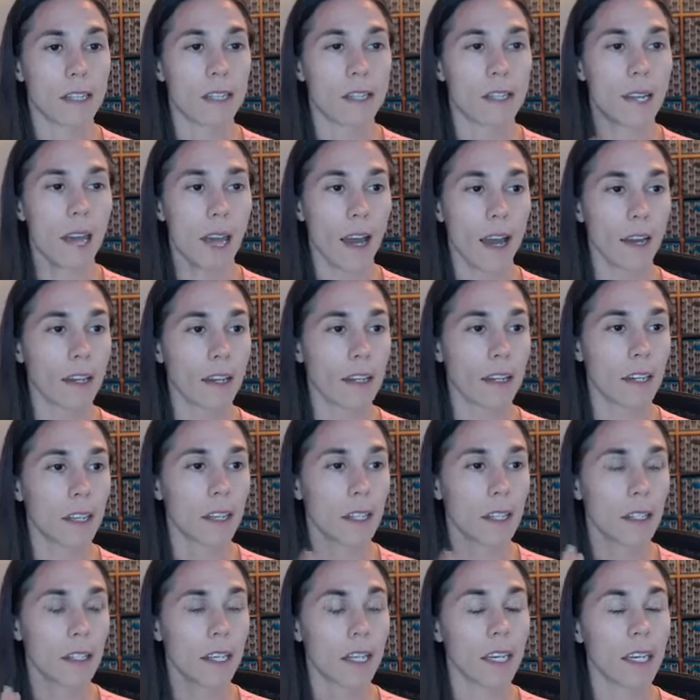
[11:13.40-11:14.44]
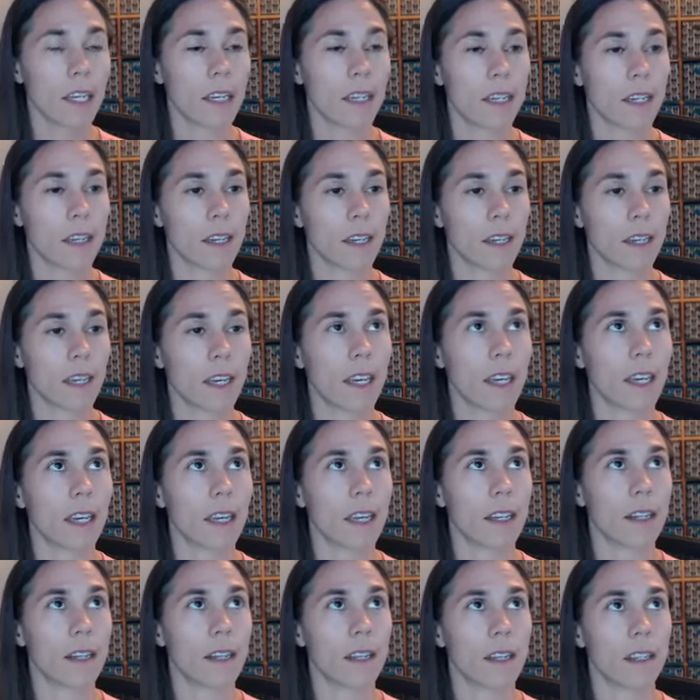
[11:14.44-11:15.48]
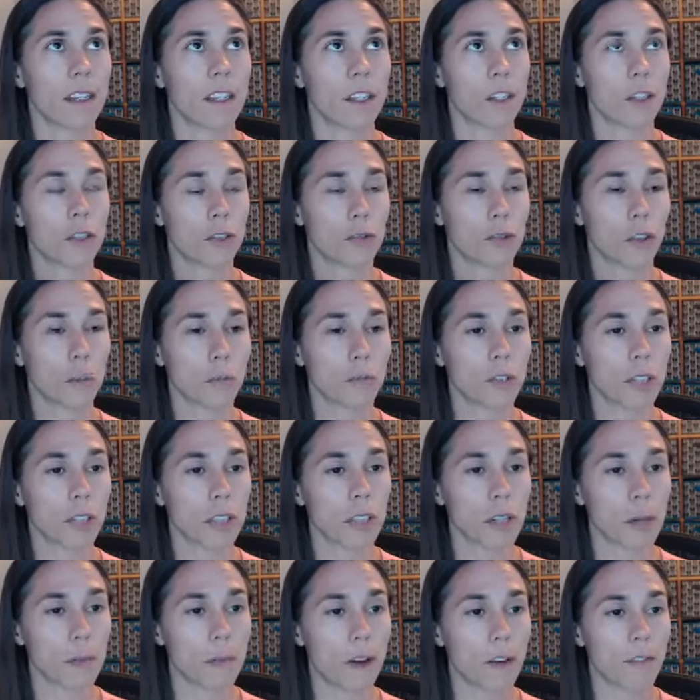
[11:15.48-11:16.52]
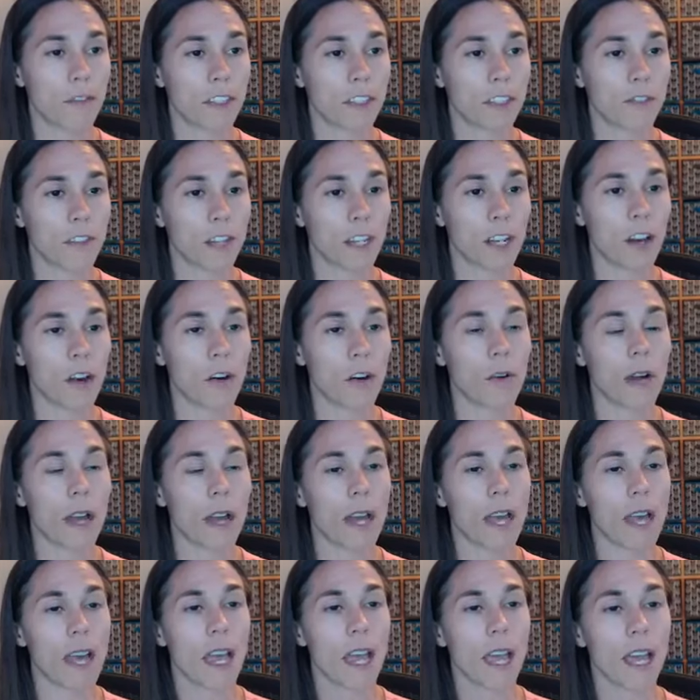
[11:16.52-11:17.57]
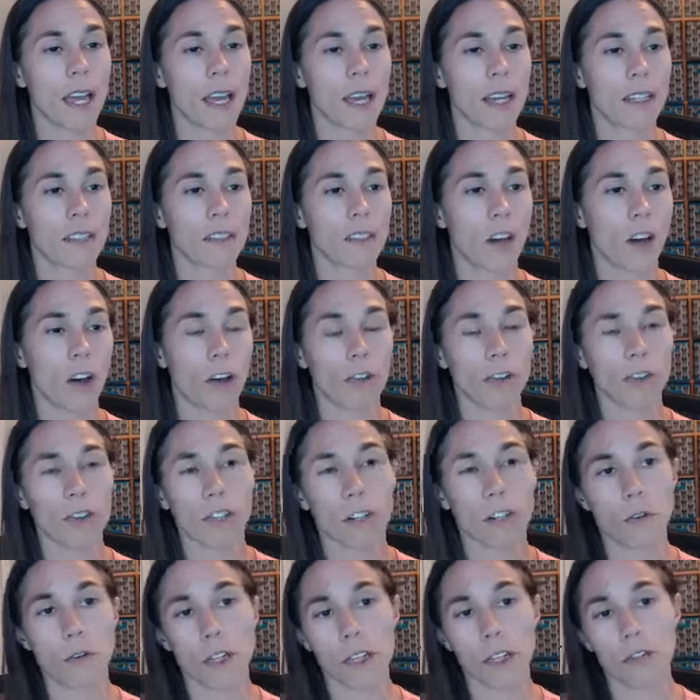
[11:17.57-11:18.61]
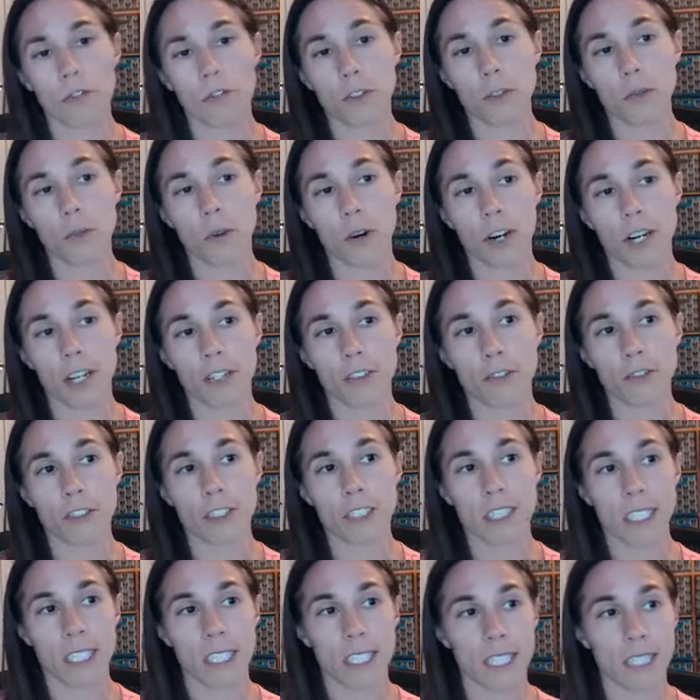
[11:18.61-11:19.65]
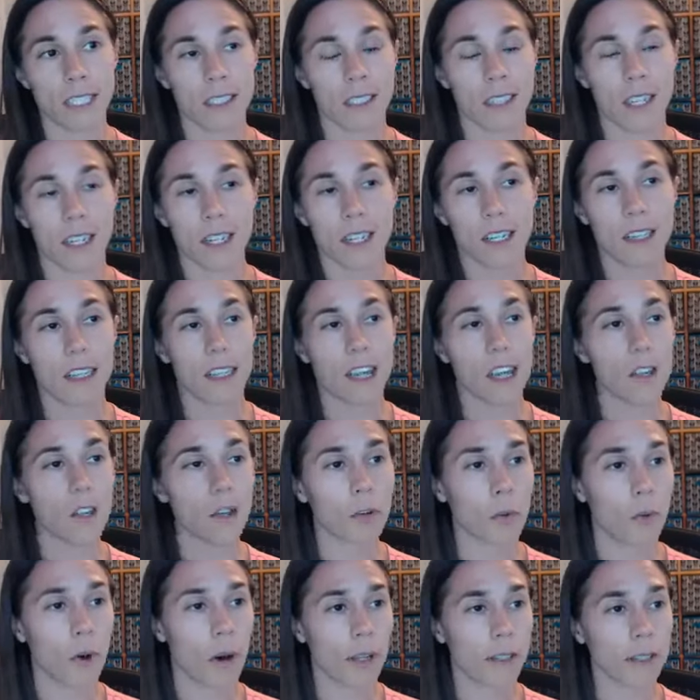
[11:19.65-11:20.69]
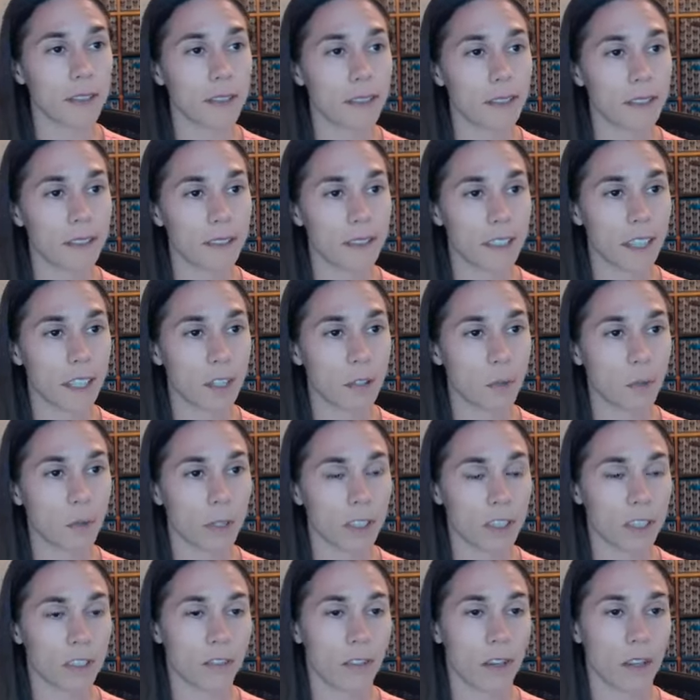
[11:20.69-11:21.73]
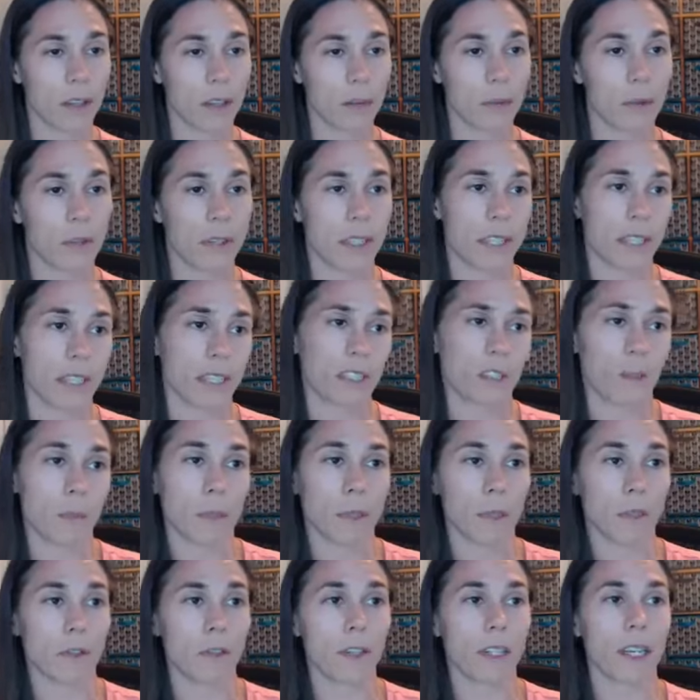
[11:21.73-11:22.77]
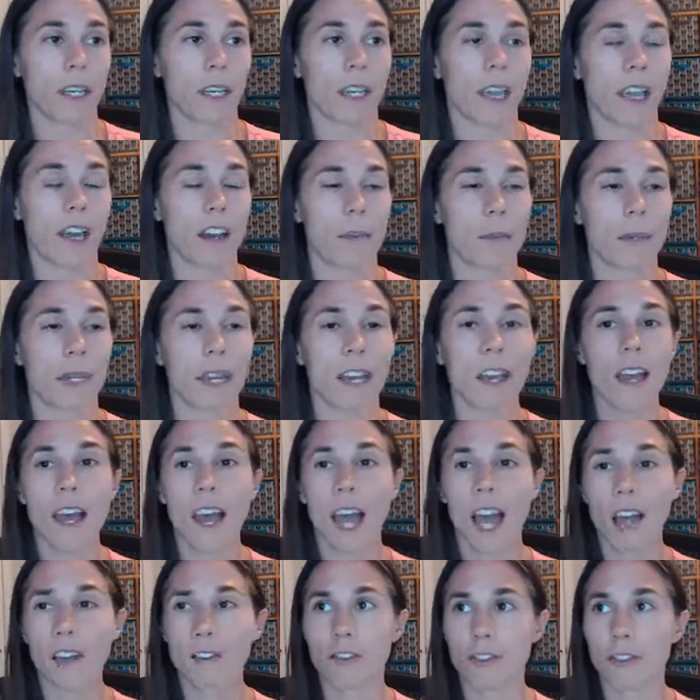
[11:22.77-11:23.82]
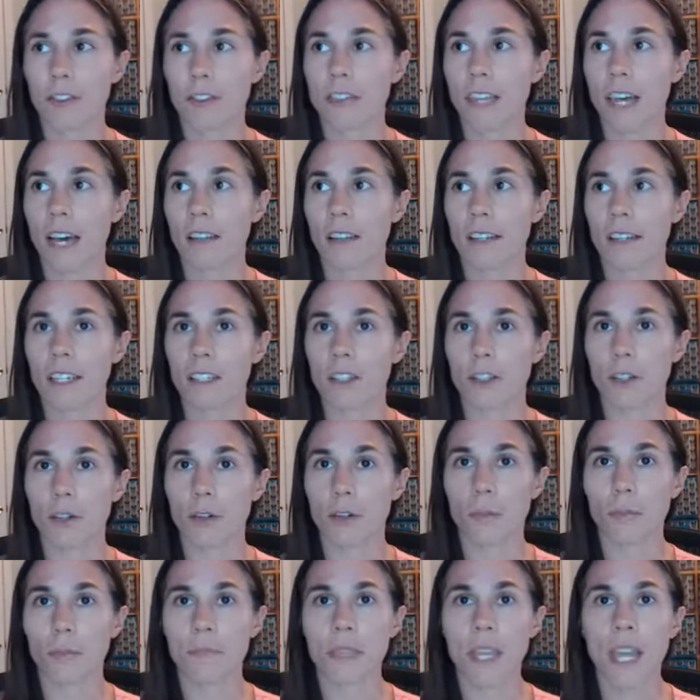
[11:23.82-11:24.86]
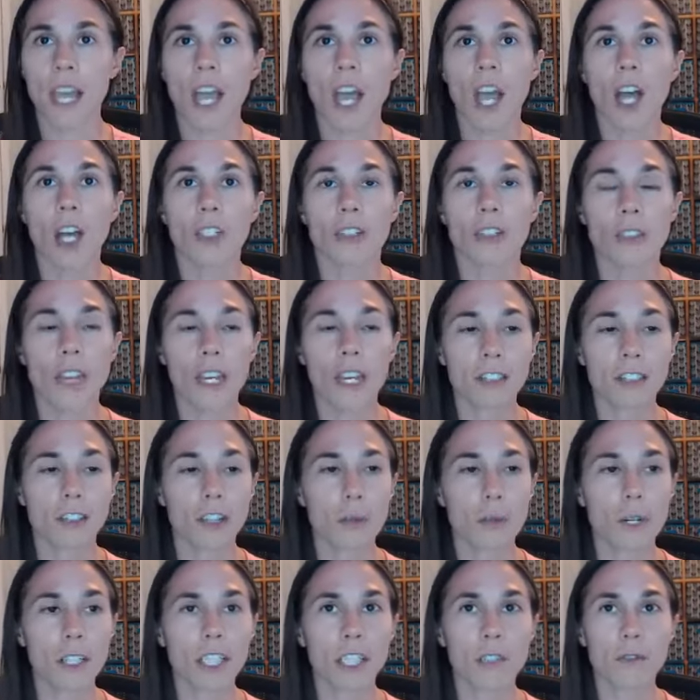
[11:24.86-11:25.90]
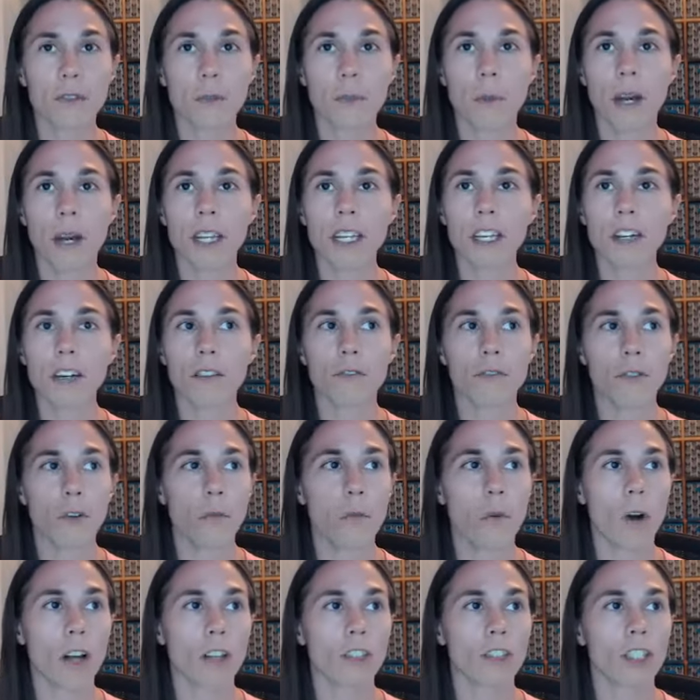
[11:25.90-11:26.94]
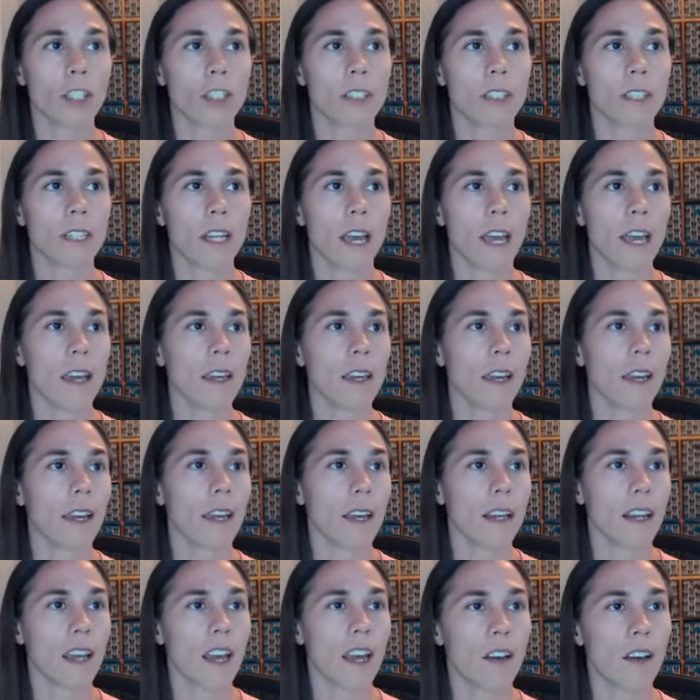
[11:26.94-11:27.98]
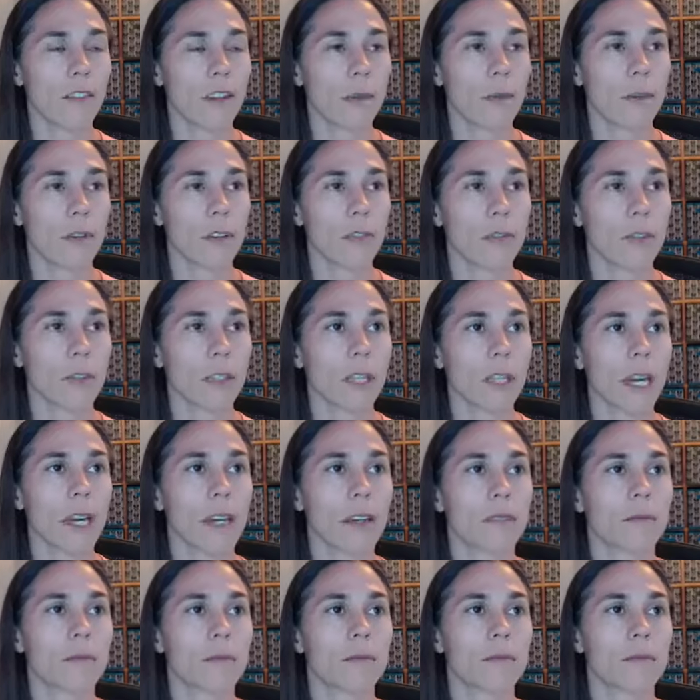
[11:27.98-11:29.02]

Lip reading: deck link in the description above this video. And also, if you are interested in getting the other ones and seeing what's available in SLP Learning Academy, I've shared that link too. So thanks so much, everybody, for watching today, and have a wonderful day.